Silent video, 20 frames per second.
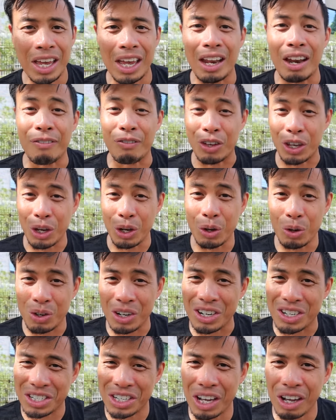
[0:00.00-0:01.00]
and if you
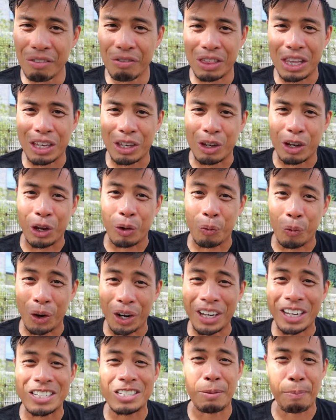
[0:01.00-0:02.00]
yourself think you could
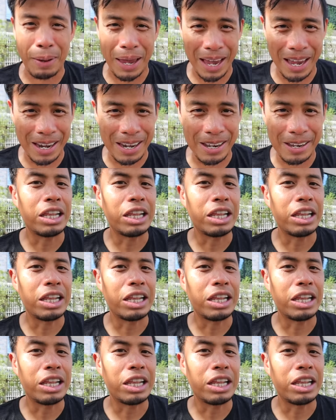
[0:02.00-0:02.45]
work in Japan.